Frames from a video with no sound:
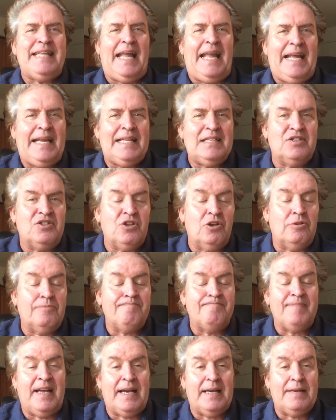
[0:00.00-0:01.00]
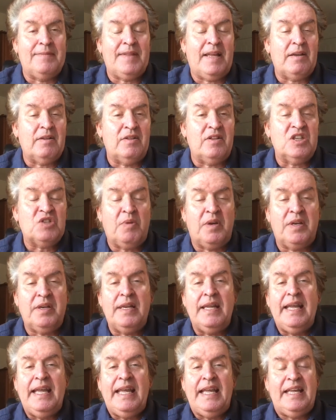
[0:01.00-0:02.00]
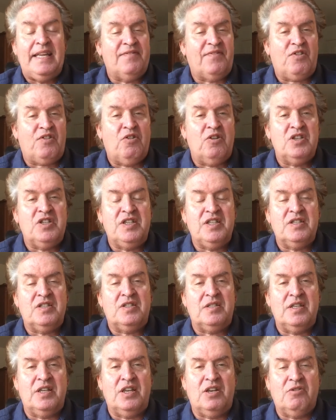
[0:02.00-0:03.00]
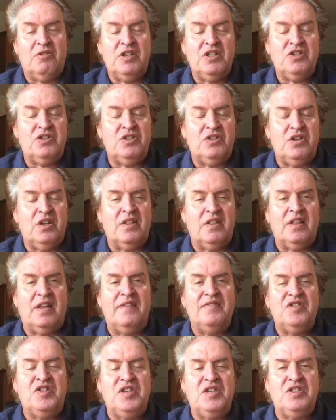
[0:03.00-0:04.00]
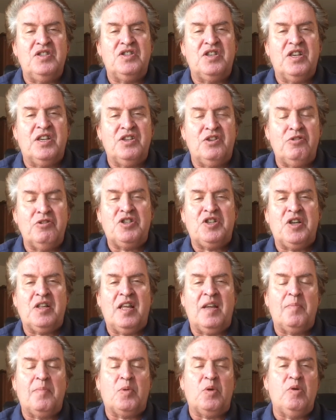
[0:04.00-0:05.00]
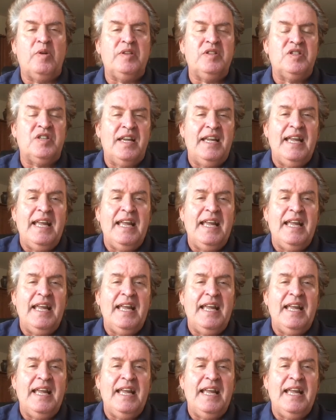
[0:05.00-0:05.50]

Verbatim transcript: And so uh, now in this one, he, of course, his you know his loves his uh, U C L A Bruins.